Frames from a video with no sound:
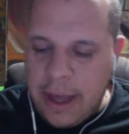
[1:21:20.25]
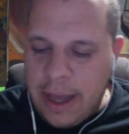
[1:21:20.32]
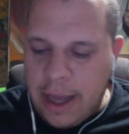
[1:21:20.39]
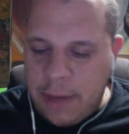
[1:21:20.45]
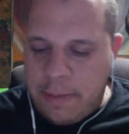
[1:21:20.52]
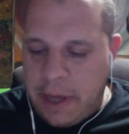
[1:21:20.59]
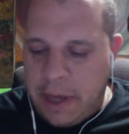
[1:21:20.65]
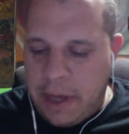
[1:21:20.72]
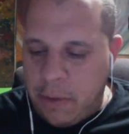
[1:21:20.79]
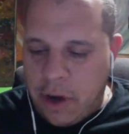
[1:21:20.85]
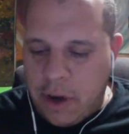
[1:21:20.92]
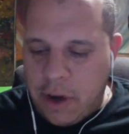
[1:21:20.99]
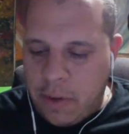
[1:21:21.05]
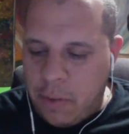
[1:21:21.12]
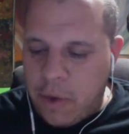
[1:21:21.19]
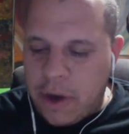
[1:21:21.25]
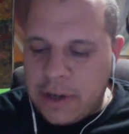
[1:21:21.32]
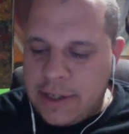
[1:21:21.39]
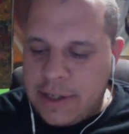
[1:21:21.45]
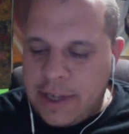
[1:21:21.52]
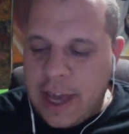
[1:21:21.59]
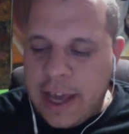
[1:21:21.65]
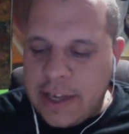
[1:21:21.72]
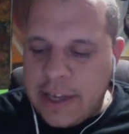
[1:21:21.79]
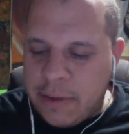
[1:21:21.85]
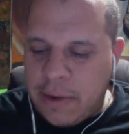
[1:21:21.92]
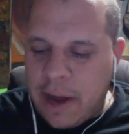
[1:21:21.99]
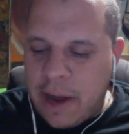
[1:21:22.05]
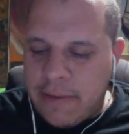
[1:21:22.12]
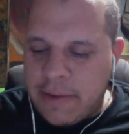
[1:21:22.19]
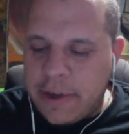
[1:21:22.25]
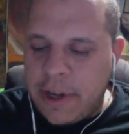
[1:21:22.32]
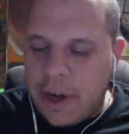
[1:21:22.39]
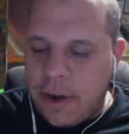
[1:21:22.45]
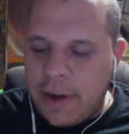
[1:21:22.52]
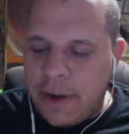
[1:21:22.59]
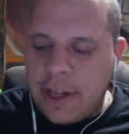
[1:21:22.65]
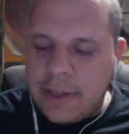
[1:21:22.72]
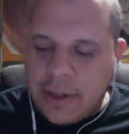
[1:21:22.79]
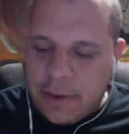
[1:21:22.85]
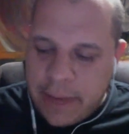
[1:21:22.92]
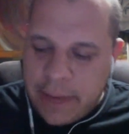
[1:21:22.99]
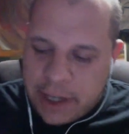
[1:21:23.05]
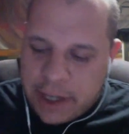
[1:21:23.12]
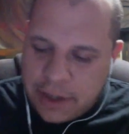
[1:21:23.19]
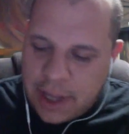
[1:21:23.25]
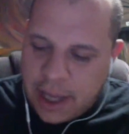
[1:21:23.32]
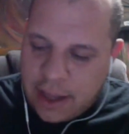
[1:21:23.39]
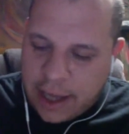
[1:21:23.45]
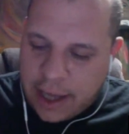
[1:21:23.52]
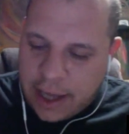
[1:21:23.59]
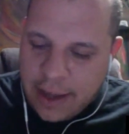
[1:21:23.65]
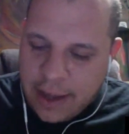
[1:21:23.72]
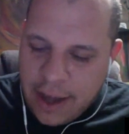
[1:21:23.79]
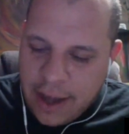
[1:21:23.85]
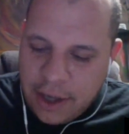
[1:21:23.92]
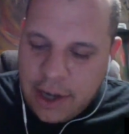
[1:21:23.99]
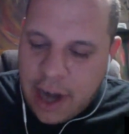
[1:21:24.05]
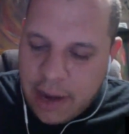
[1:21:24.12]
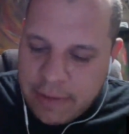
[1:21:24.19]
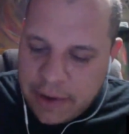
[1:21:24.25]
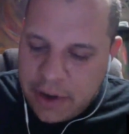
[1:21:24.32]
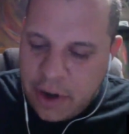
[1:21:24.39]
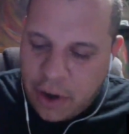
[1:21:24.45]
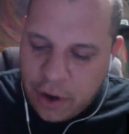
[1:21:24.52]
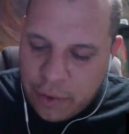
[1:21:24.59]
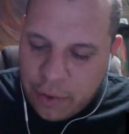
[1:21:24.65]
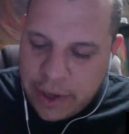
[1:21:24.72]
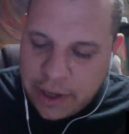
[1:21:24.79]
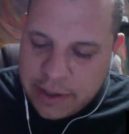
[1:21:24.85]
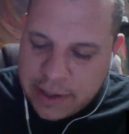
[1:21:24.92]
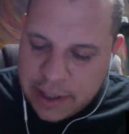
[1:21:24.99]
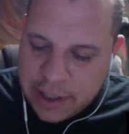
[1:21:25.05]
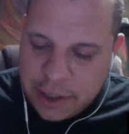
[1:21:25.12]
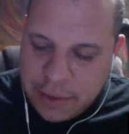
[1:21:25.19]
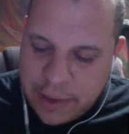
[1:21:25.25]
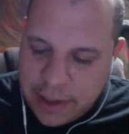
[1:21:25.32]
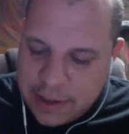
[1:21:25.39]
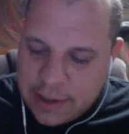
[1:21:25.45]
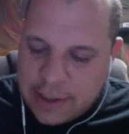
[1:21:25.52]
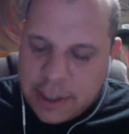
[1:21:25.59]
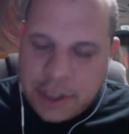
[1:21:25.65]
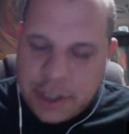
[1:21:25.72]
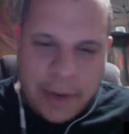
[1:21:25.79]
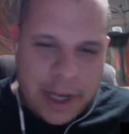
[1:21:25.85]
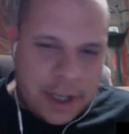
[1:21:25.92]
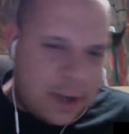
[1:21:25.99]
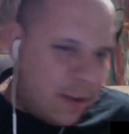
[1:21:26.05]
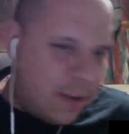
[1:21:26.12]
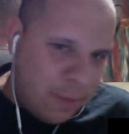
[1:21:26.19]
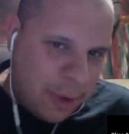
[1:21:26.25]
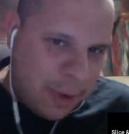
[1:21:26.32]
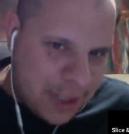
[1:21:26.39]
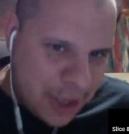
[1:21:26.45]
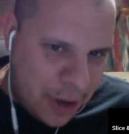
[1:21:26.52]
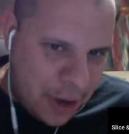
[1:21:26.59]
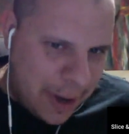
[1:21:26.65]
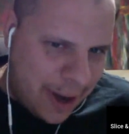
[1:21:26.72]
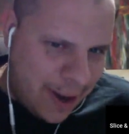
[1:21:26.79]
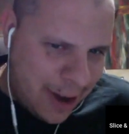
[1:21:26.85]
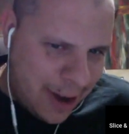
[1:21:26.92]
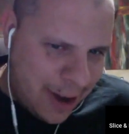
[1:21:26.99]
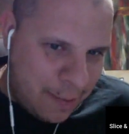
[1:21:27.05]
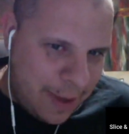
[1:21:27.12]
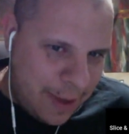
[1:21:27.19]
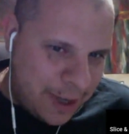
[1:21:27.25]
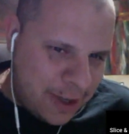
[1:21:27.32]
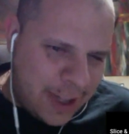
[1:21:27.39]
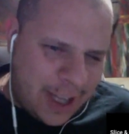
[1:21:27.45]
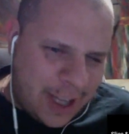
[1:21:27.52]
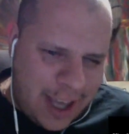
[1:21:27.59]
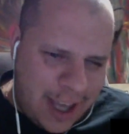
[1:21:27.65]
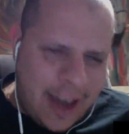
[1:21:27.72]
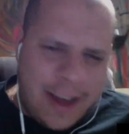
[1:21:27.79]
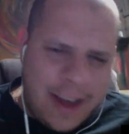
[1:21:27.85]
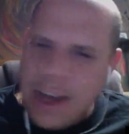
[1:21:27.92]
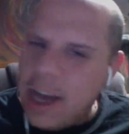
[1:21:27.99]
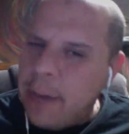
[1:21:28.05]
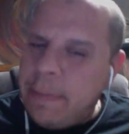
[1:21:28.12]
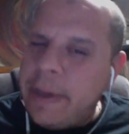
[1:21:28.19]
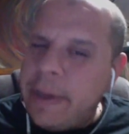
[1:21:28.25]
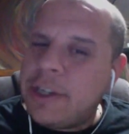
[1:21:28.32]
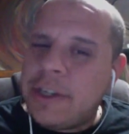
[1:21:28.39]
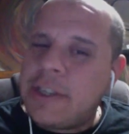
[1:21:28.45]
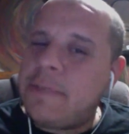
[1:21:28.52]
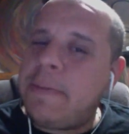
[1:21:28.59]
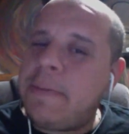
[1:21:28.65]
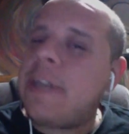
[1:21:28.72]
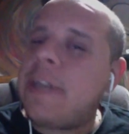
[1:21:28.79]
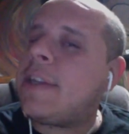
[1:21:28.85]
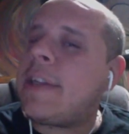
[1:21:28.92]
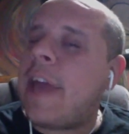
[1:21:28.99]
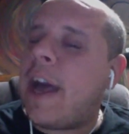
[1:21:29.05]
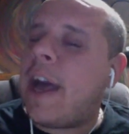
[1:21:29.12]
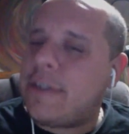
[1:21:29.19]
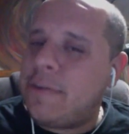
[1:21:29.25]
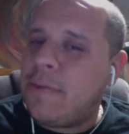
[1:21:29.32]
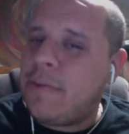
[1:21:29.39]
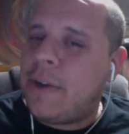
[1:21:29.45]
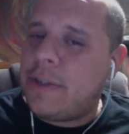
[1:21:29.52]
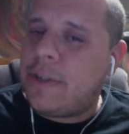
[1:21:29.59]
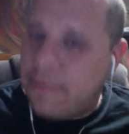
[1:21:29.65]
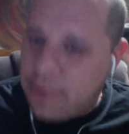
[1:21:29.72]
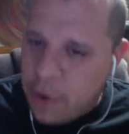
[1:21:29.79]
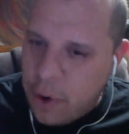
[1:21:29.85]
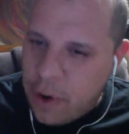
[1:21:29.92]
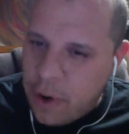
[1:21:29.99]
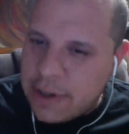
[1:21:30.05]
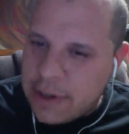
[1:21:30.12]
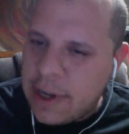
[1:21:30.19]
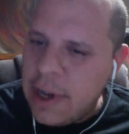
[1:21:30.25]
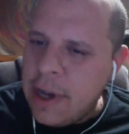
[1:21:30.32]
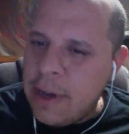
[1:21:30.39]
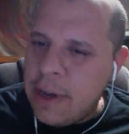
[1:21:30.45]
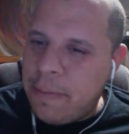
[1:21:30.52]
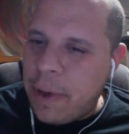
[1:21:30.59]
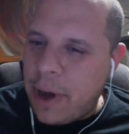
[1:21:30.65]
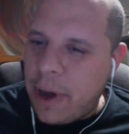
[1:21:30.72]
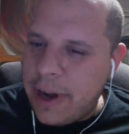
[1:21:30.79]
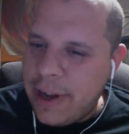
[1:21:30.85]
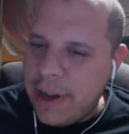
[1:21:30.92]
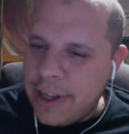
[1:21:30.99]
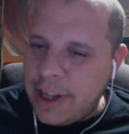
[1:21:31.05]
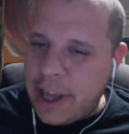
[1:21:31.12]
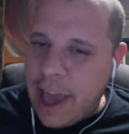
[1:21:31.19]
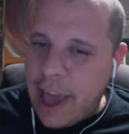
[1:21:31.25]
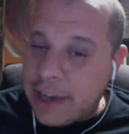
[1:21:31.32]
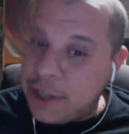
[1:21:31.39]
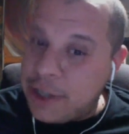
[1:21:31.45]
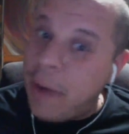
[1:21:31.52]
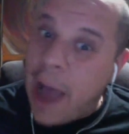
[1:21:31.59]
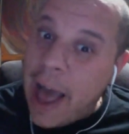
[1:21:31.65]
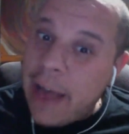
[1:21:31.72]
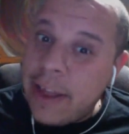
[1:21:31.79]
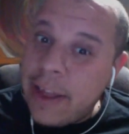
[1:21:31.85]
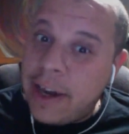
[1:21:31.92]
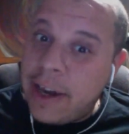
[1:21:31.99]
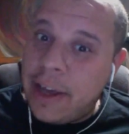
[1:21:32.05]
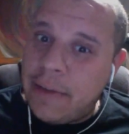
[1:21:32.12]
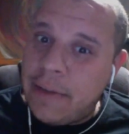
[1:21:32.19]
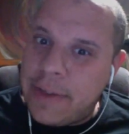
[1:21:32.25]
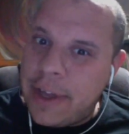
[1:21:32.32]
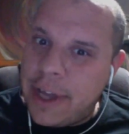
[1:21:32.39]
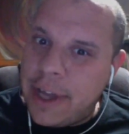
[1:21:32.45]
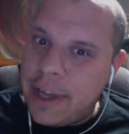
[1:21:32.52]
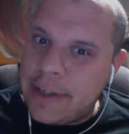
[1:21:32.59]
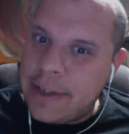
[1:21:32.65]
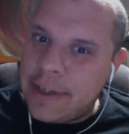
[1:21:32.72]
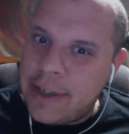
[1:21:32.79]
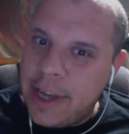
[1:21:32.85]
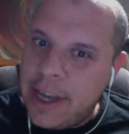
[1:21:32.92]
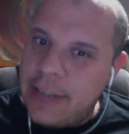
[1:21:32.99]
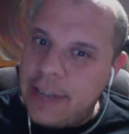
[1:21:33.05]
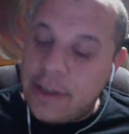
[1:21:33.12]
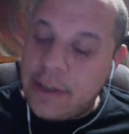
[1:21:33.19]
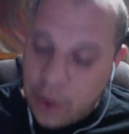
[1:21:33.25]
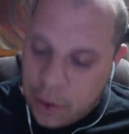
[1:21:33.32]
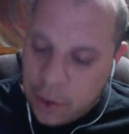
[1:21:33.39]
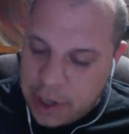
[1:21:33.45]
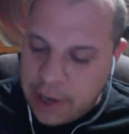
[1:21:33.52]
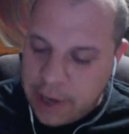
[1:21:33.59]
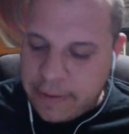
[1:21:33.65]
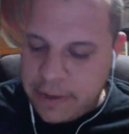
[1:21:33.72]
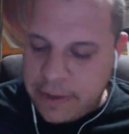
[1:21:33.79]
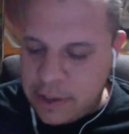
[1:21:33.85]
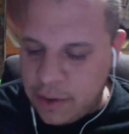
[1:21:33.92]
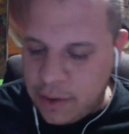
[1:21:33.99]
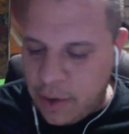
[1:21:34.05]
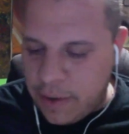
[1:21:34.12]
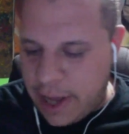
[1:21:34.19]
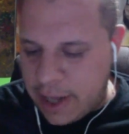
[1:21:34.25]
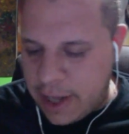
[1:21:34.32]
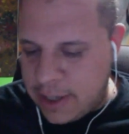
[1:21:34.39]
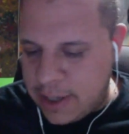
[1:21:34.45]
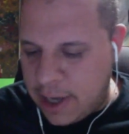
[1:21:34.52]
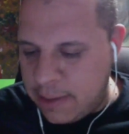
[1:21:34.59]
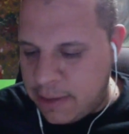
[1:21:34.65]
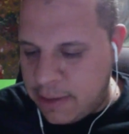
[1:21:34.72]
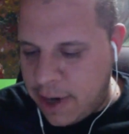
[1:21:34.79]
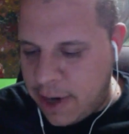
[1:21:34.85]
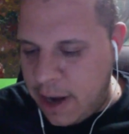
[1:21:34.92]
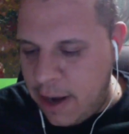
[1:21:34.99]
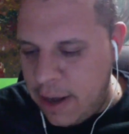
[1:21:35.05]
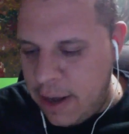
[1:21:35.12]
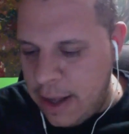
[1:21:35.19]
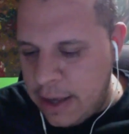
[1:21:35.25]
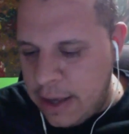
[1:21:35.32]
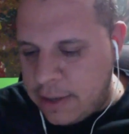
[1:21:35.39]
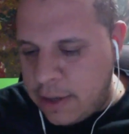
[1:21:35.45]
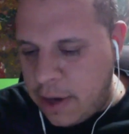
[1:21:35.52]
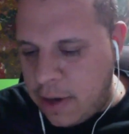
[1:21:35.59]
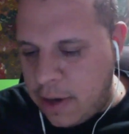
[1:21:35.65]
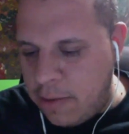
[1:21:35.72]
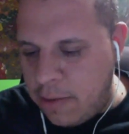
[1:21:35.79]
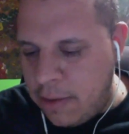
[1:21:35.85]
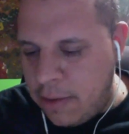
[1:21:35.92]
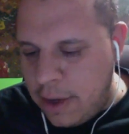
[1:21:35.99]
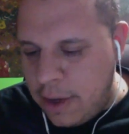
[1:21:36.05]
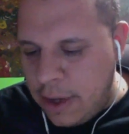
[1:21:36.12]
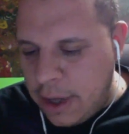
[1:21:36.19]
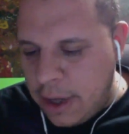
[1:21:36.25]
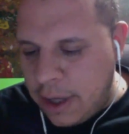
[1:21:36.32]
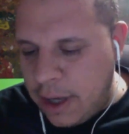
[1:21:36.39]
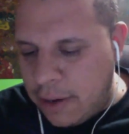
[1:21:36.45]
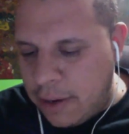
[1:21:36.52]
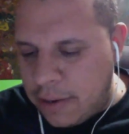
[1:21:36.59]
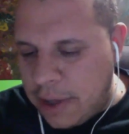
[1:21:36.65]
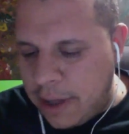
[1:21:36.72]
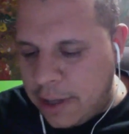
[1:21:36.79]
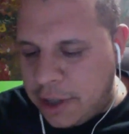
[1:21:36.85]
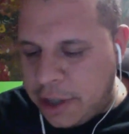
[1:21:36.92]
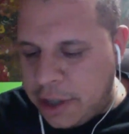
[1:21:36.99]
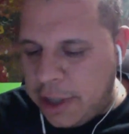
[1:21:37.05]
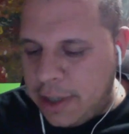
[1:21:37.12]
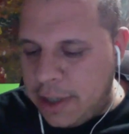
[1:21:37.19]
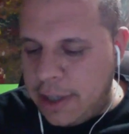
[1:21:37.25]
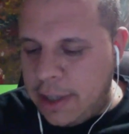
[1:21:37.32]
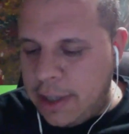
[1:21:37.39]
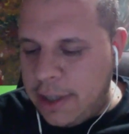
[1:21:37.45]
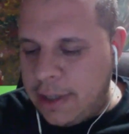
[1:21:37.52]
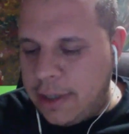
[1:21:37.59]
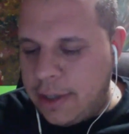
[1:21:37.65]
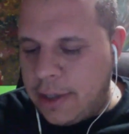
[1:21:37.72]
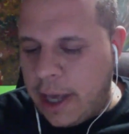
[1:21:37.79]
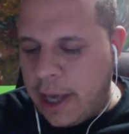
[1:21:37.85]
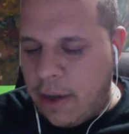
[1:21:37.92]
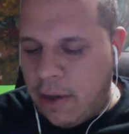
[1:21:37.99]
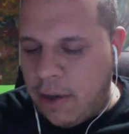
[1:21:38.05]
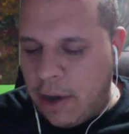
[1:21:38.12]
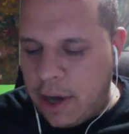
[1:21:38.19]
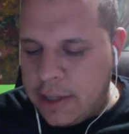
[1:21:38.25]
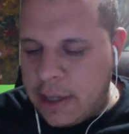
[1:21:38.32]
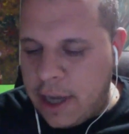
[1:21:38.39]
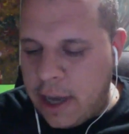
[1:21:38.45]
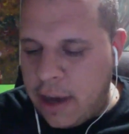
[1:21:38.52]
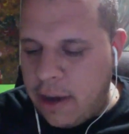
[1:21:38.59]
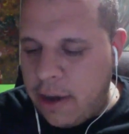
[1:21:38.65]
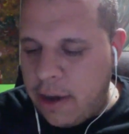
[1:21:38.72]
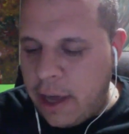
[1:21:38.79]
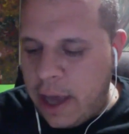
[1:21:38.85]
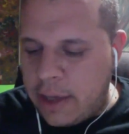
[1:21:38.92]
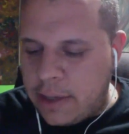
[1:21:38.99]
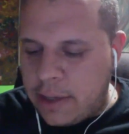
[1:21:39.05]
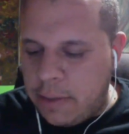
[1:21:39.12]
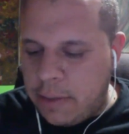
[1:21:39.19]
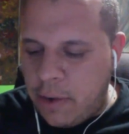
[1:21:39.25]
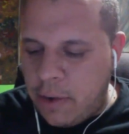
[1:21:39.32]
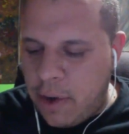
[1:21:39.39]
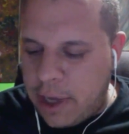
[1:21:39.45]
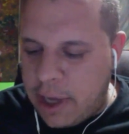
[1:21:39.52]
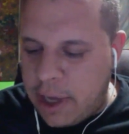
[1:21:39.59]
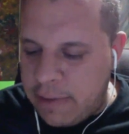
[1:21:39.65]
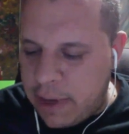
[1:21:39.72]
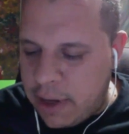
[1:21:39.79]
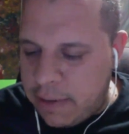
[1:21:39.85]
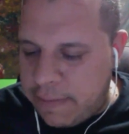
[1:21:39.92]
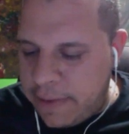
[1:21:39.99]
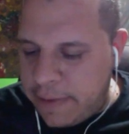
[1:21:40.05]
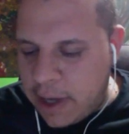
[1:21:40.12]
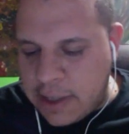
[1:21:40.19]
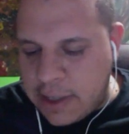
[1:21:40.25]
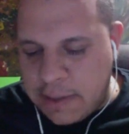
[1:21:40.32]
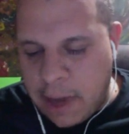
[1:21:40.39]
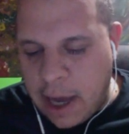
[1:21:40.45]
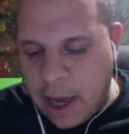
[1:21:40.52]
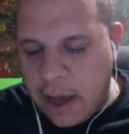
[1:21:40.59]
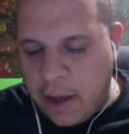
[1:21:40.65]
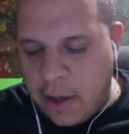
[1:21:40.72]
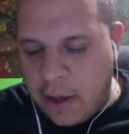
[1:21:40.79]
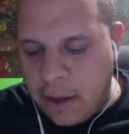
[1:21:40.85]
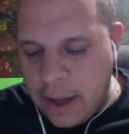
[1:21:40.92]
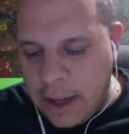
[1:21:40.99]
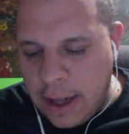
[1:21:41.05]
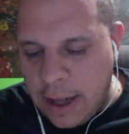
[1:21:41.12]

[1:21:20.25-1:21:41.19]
it being one of the worst days or whatever, you know? And so it makes you think, like, you never know the real situation of what's going on in a picture. Like, yeah, a picture speaks 1,000 words, of course, but the actuality of things is a totally different story at times, right? So, you know, they go on to say, oh, yeah, it's her boy giving a fake smile.